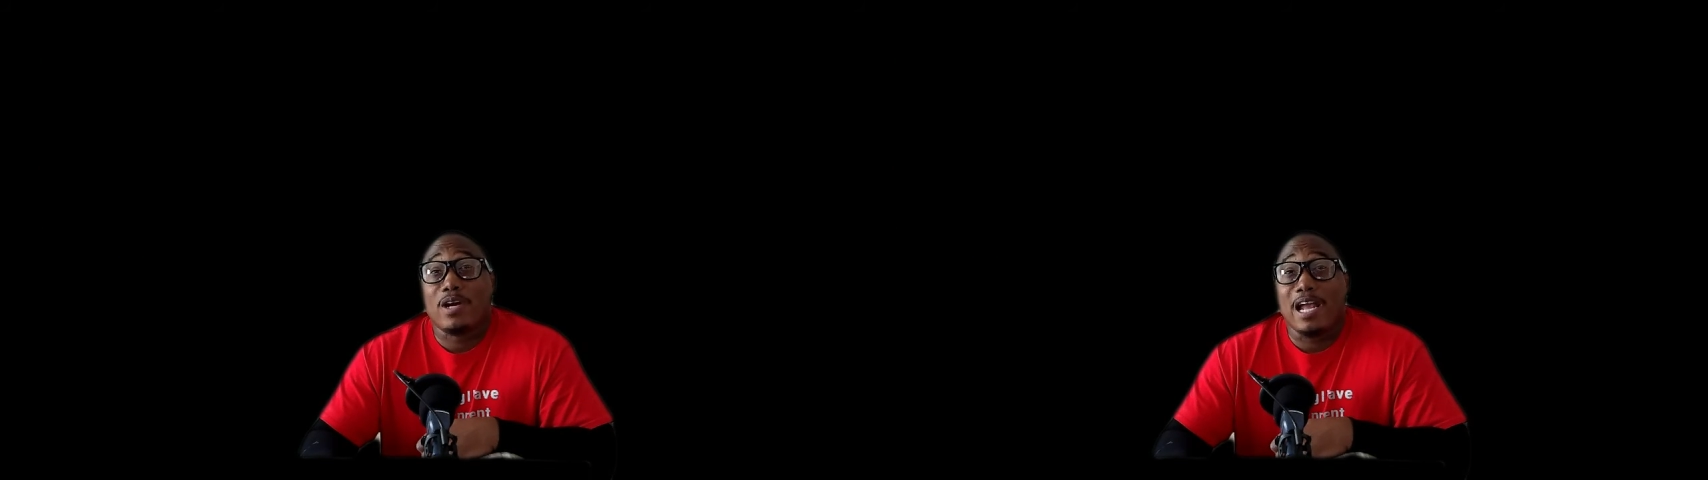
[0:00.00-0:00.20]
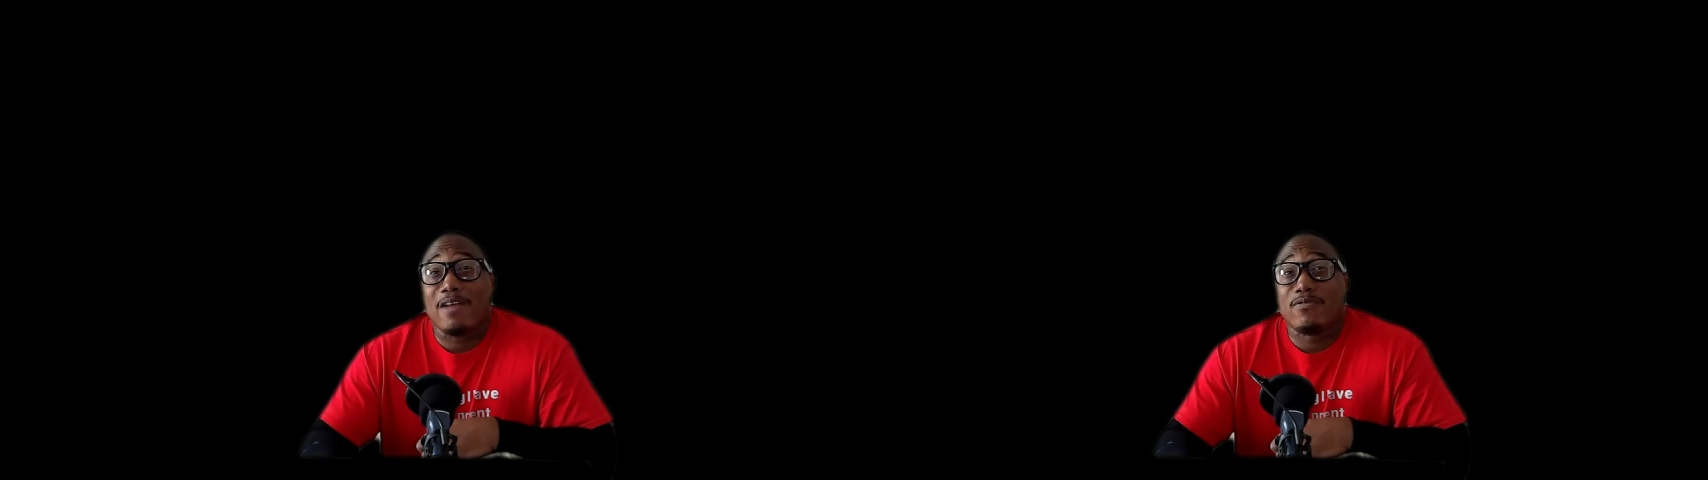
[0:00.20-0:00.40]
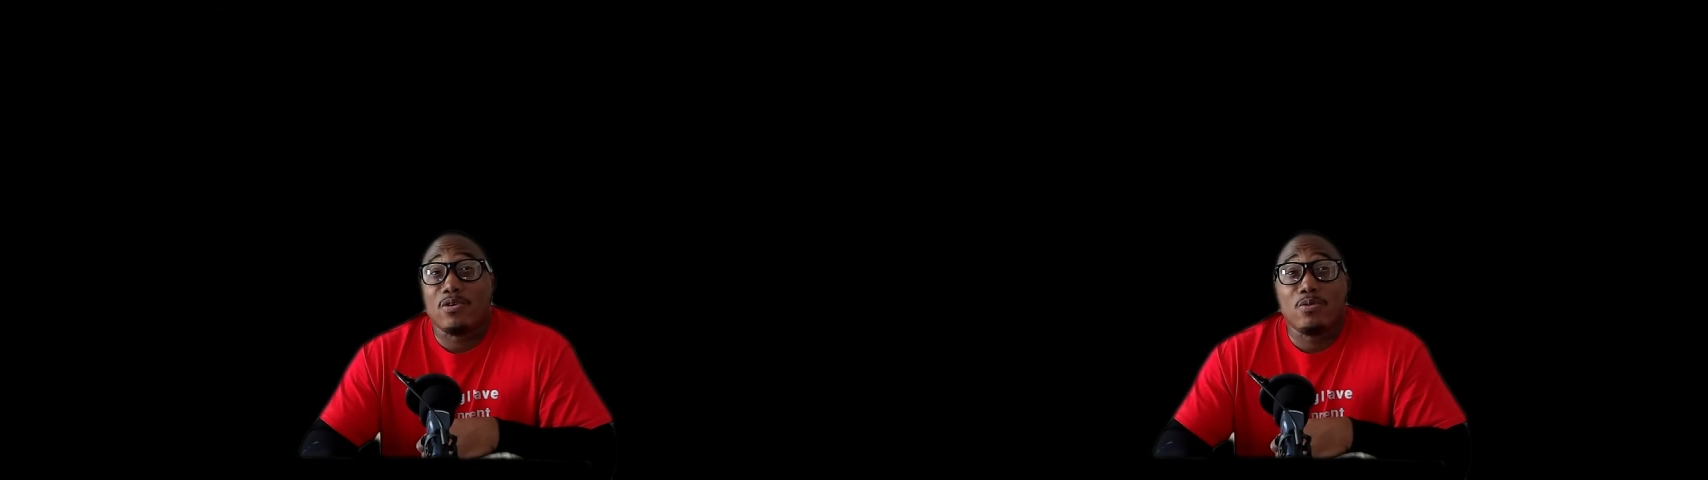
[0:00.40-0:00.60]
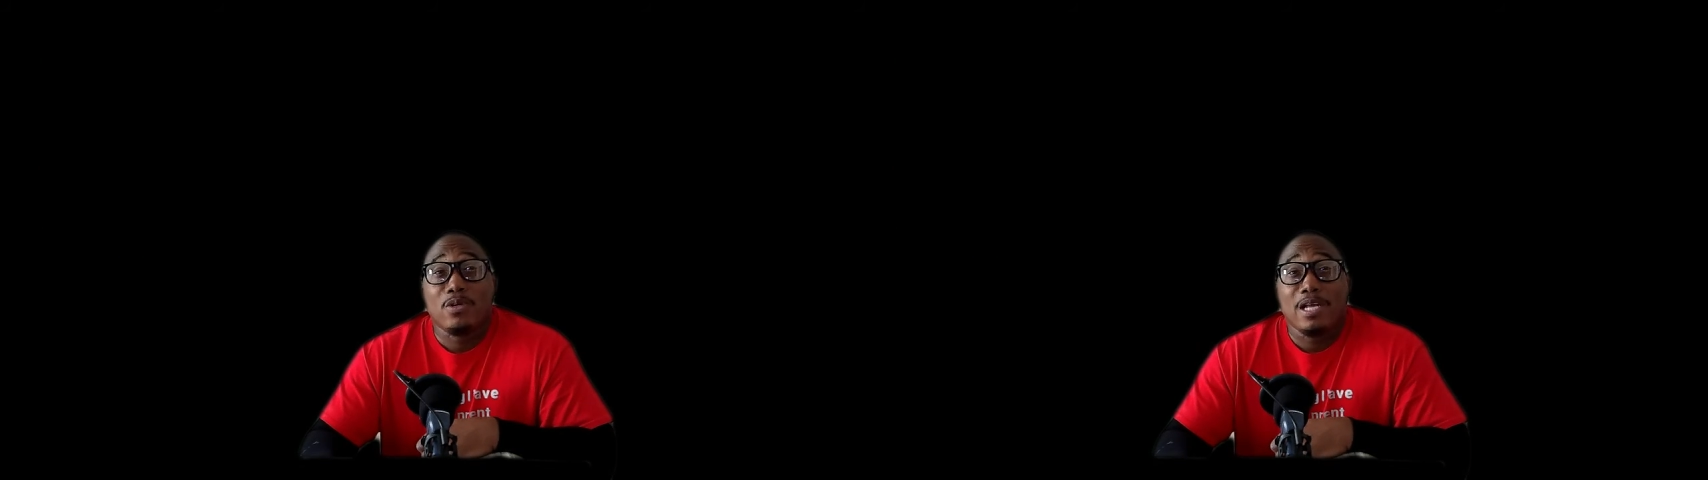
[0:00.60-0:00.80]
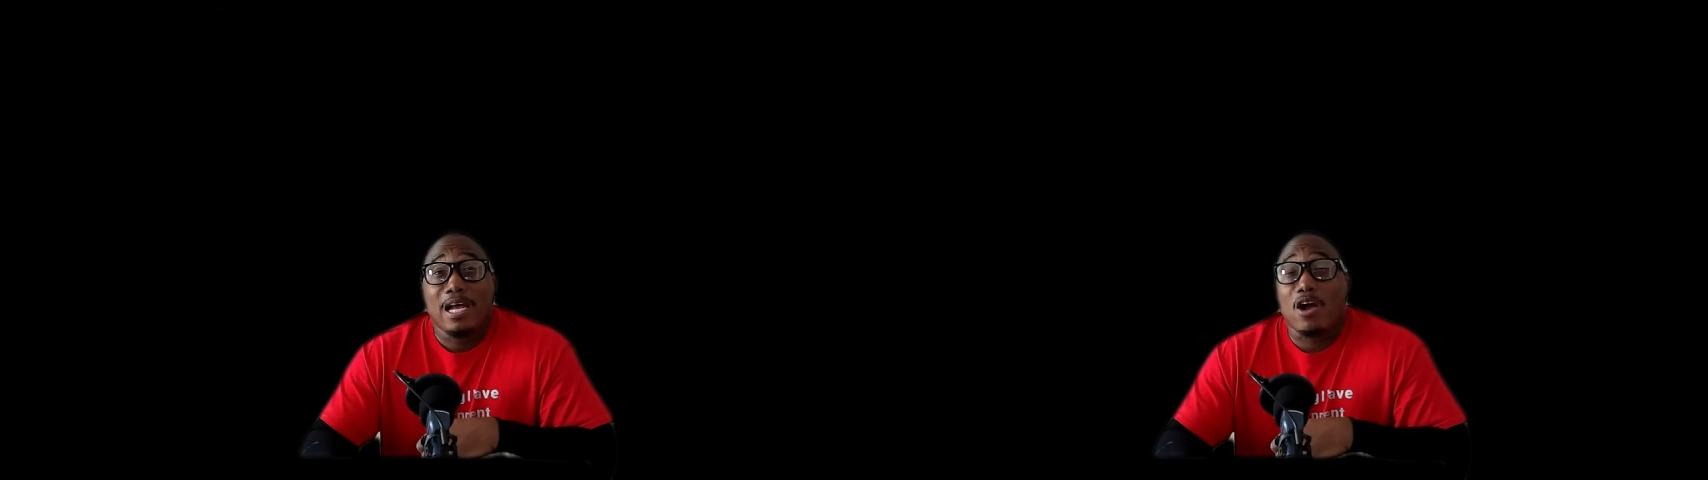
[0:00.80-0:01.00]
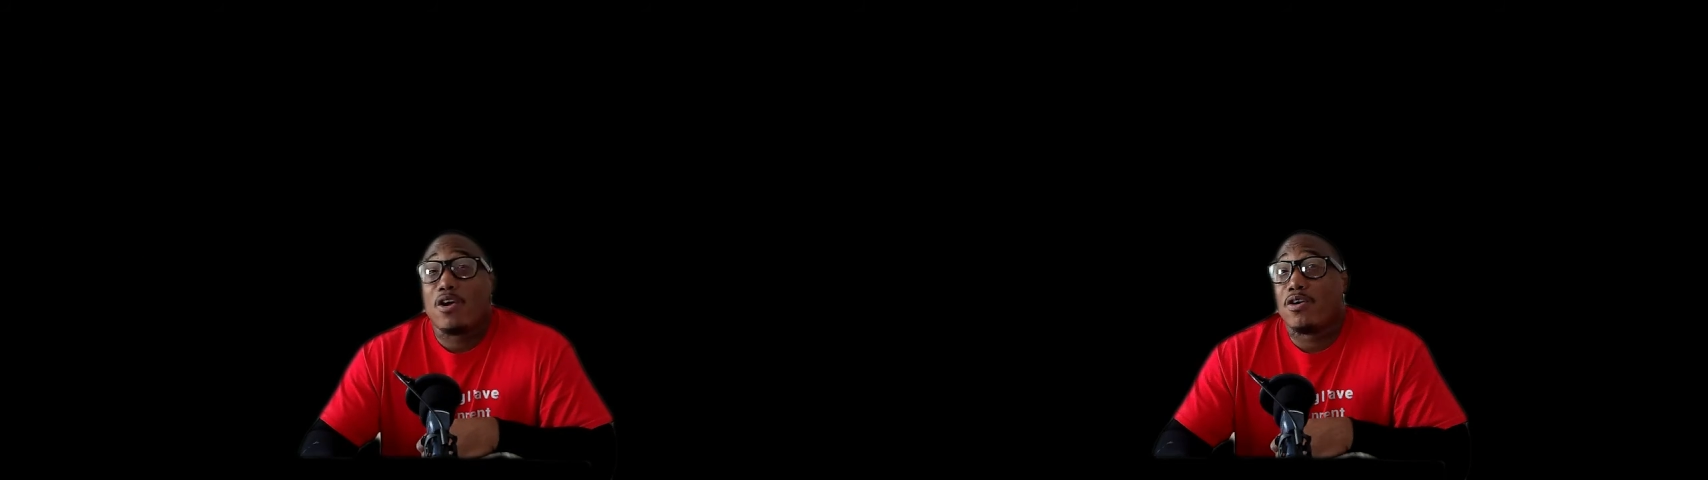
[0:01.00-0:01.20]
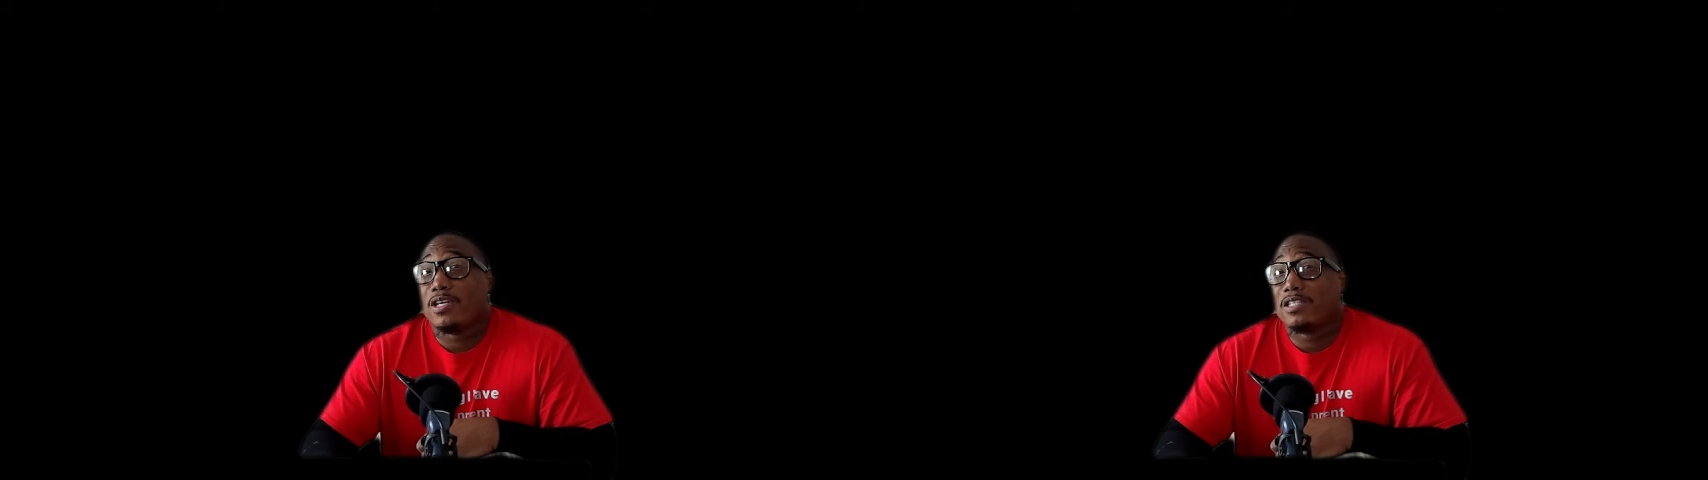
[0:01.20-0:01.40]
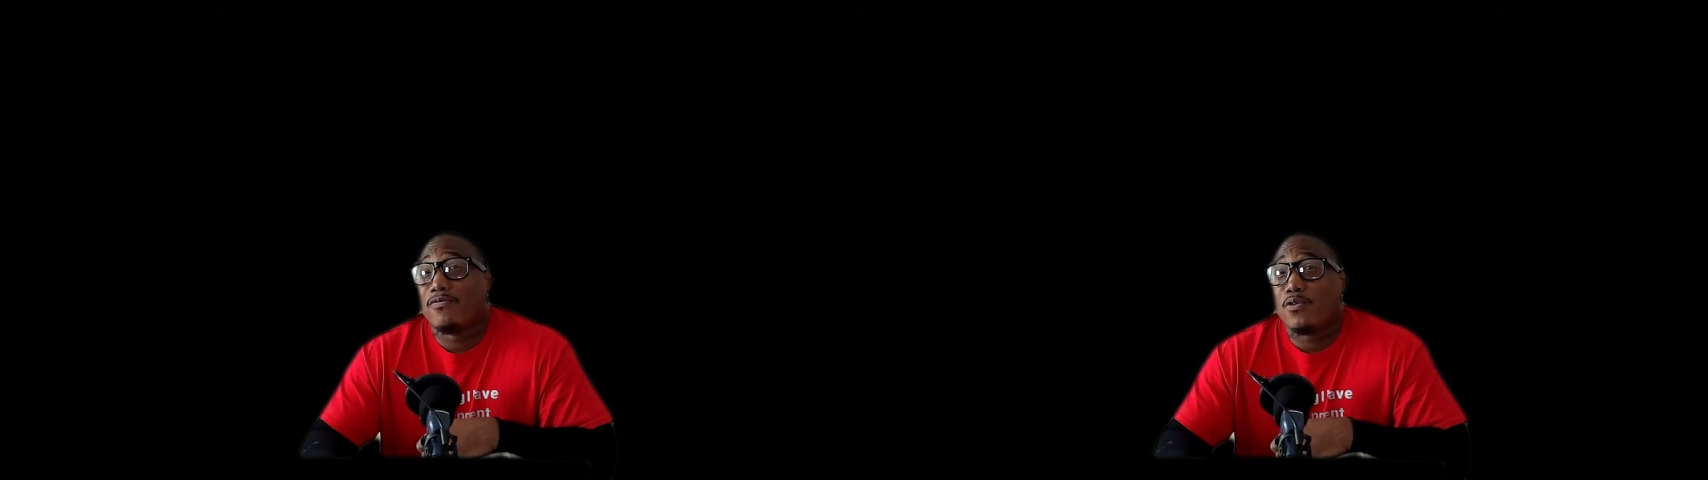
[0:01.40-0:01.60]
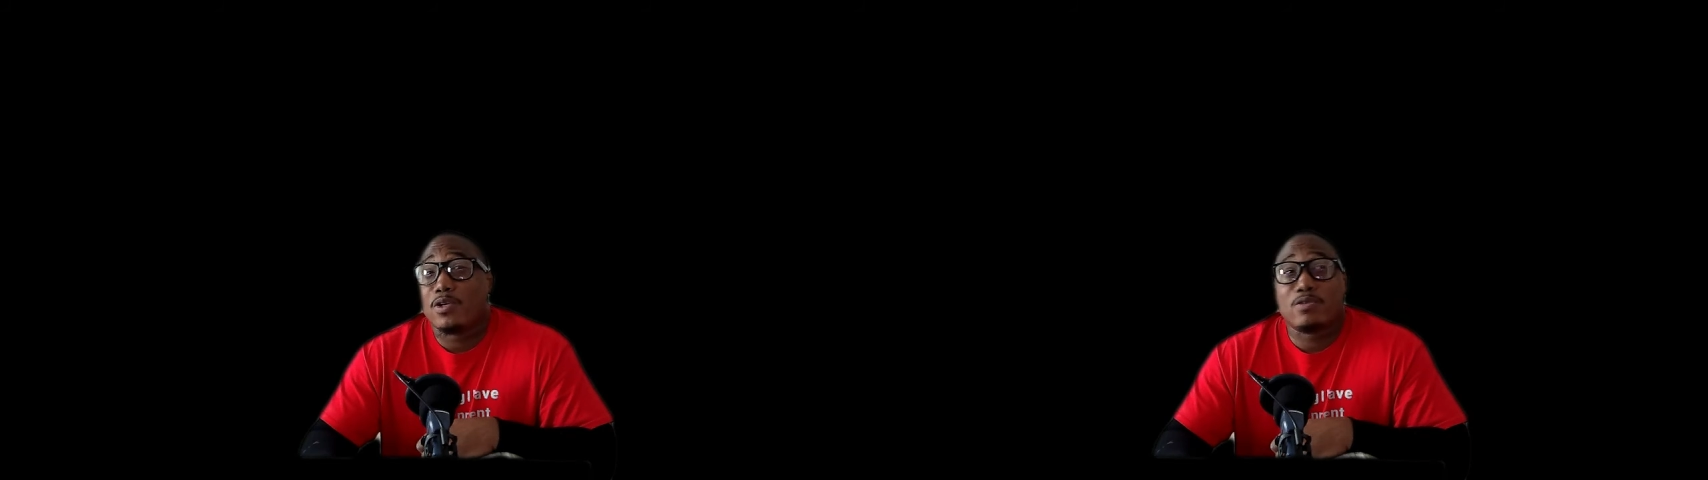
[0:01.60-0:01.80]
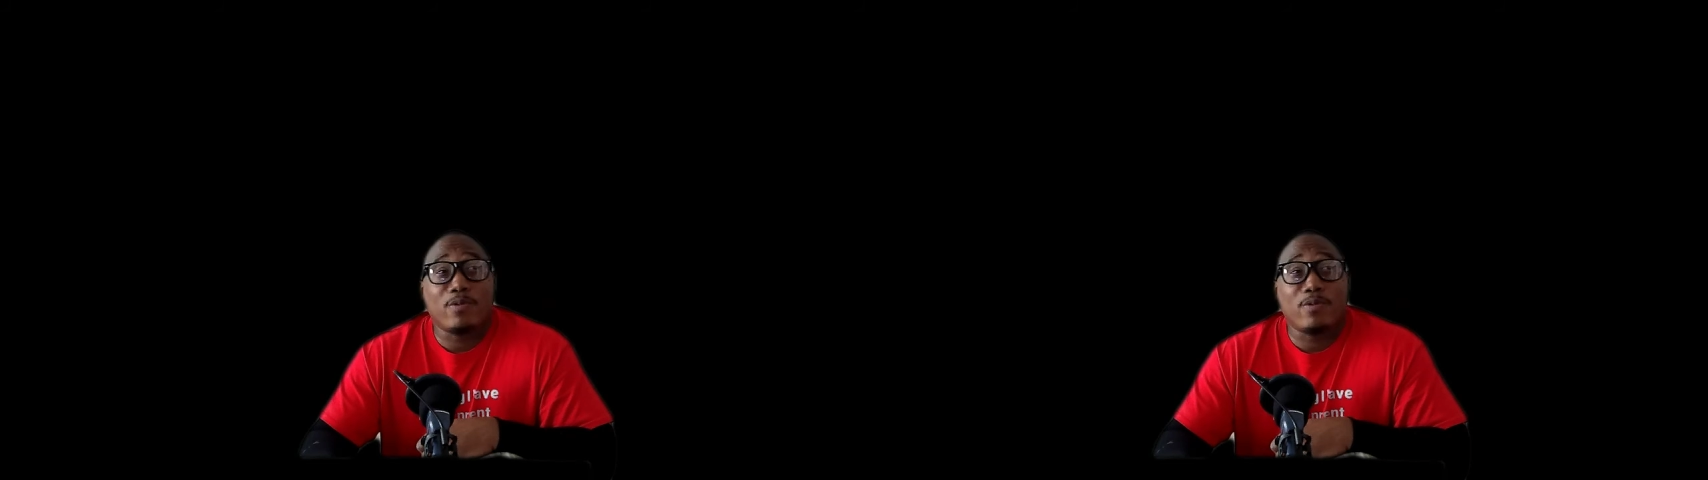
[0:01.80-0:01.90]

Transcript: have you heard His voice,